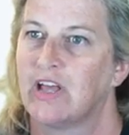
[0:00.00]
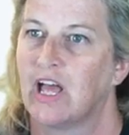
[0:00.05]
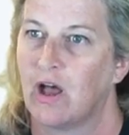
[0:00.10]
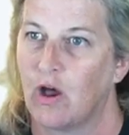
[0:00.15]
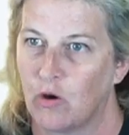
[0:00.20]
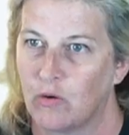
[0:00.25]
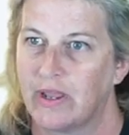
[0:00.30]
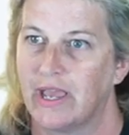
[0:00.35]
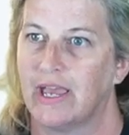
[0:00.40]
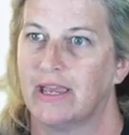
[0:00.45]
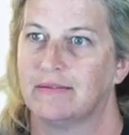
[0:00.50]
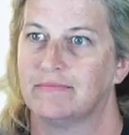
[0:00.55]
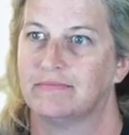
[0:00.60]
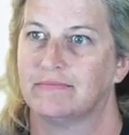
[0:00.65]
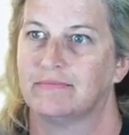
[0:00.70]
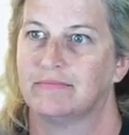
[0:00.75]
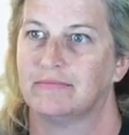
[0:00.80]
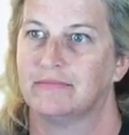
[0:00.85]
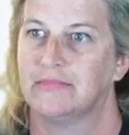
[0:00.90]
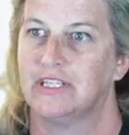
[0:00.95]
Okay,
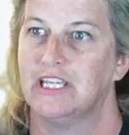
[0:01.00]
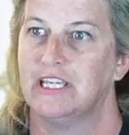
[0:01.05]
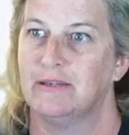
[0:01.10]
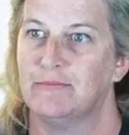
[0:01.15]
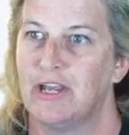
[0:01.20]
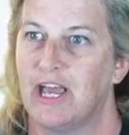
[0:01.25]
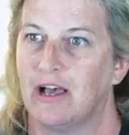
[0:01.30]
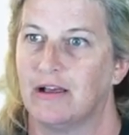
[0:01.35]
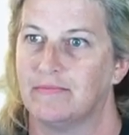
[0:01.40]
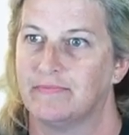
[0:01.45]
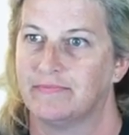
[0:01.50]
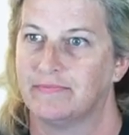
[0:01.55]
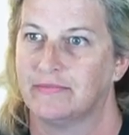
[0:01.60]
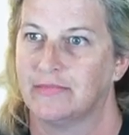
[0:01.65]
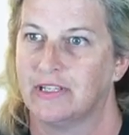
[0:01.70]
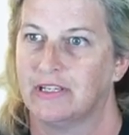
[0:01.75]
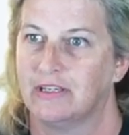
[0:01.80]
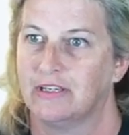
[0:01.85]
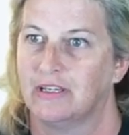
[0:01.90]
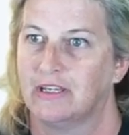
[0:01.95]
email.
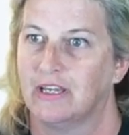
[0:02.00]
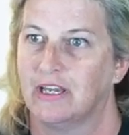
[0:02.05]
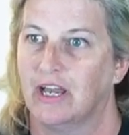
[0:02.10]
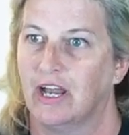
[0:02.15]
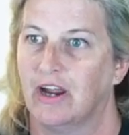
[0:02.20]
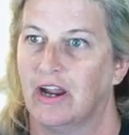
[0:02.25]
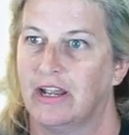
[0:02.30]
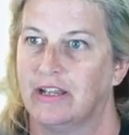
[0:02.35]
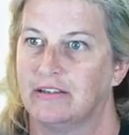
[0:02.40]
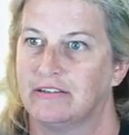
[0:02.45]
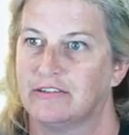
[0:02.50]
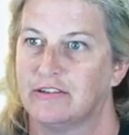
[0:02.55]
All right,